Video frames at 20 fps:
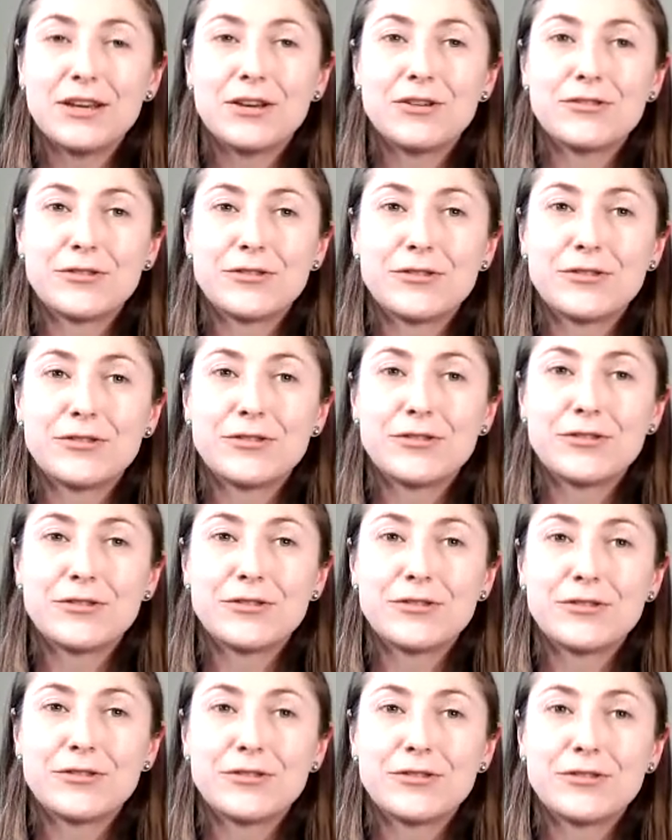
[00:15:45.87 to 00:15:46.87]

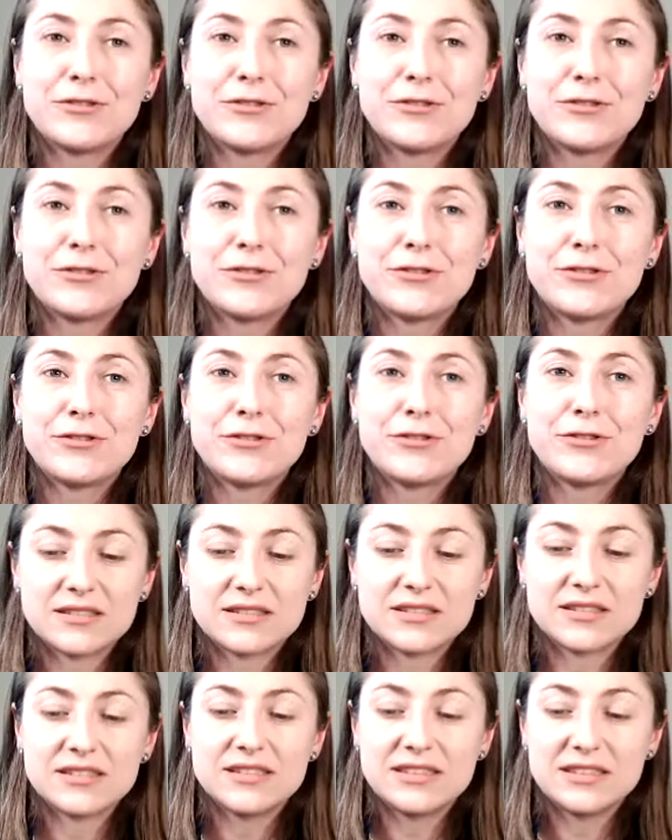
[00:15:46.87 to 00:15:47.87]
So a lot of
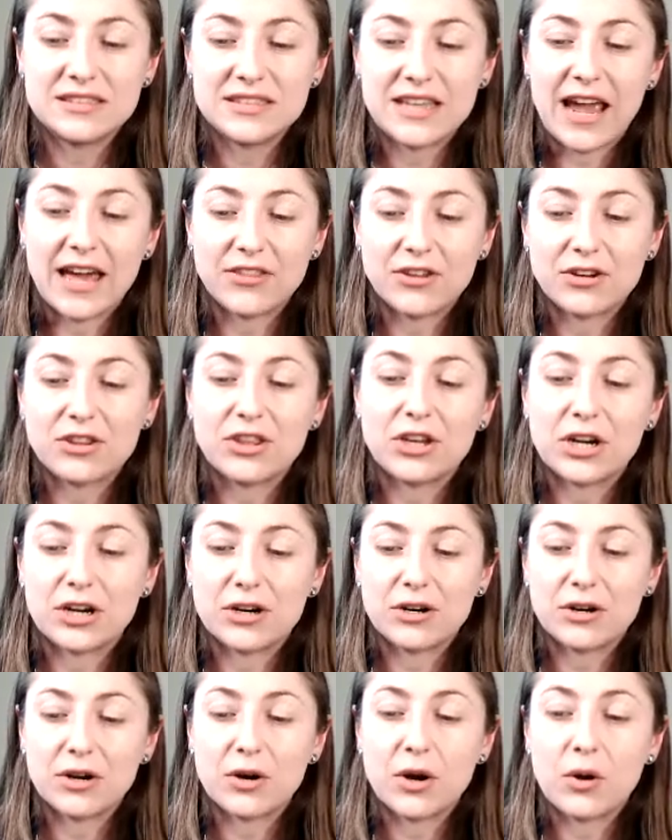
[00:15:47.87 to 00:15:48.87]
plants gather
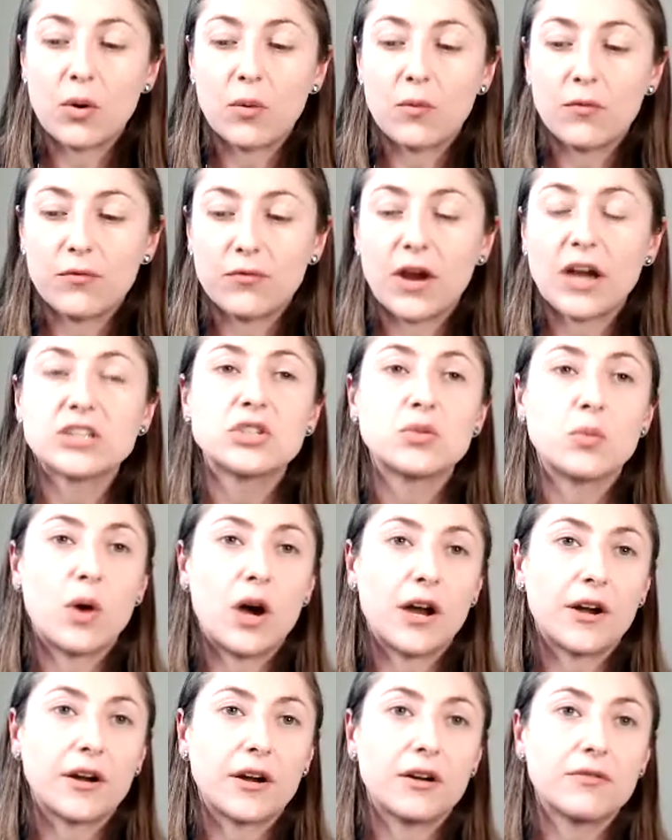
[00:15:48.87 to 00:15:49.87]
their fresh
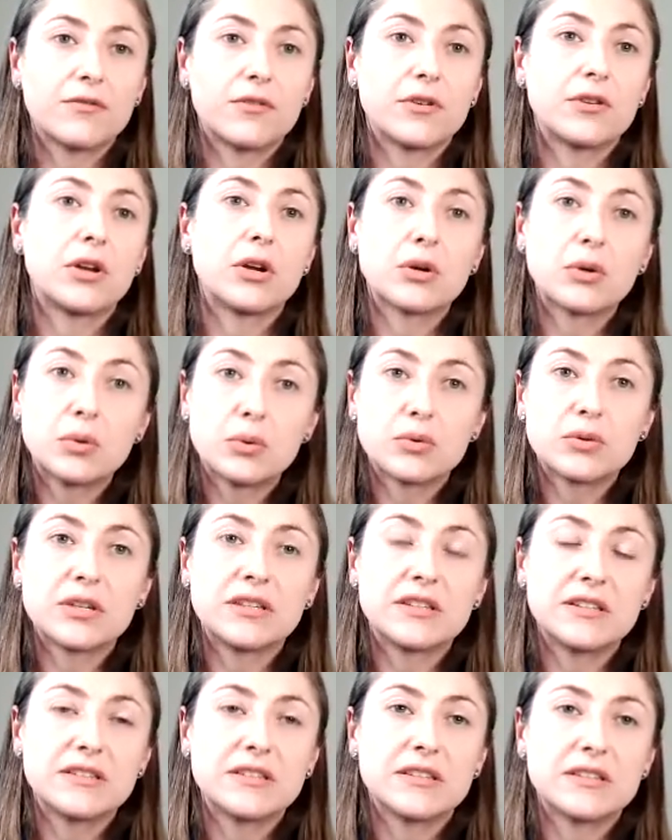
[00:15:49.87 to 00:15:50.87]
water for their
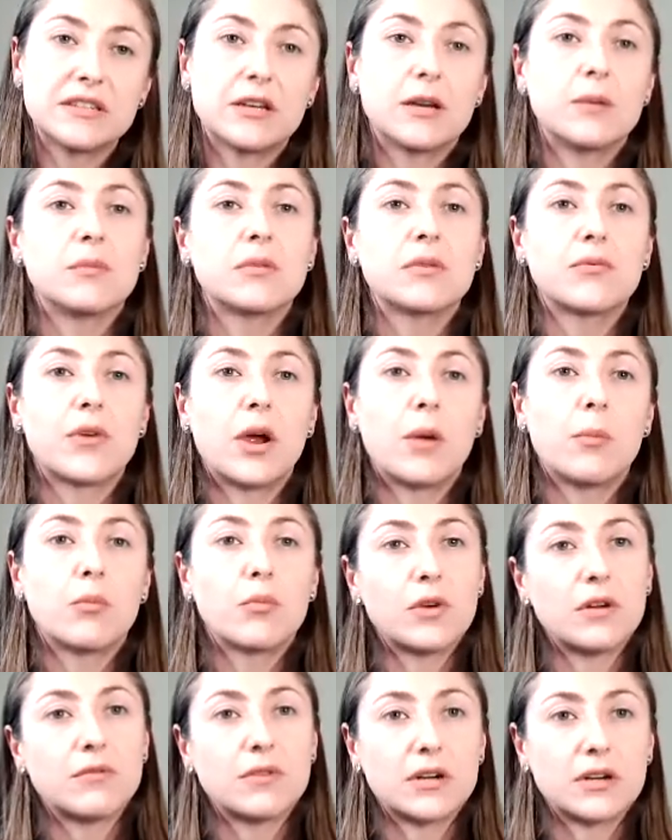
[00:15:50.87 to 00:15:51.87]
cooling systems from
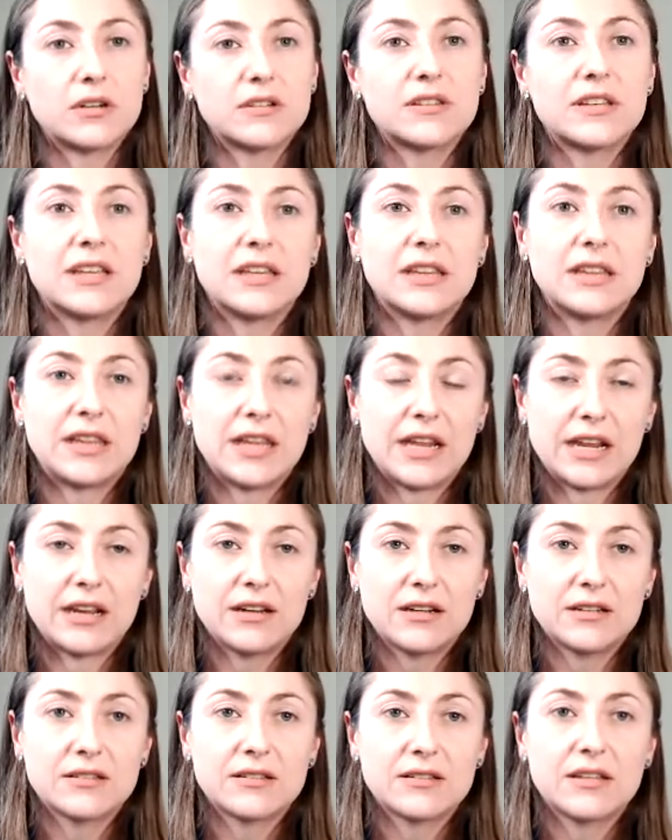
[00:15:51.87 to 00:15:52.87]
rivers and
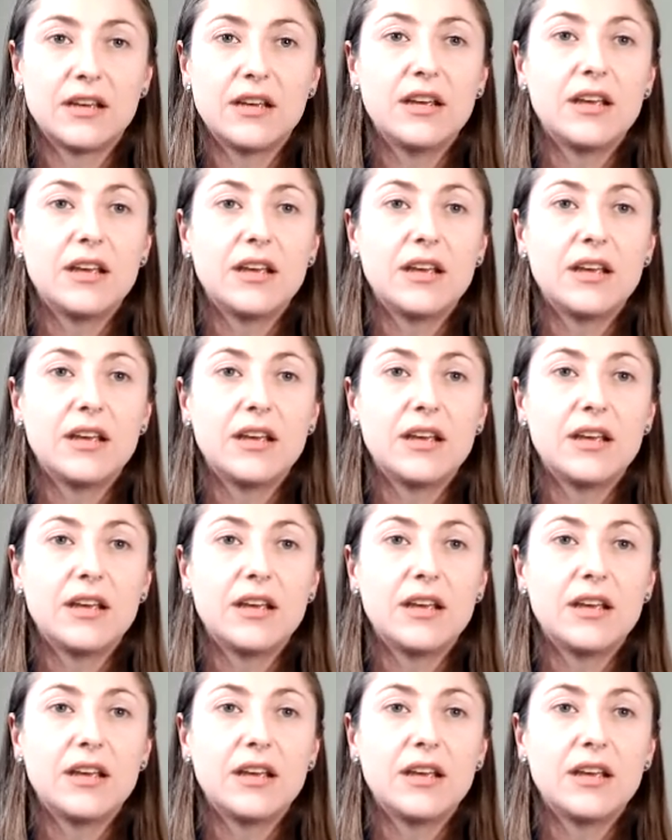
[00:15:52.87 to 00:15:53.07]
lakes.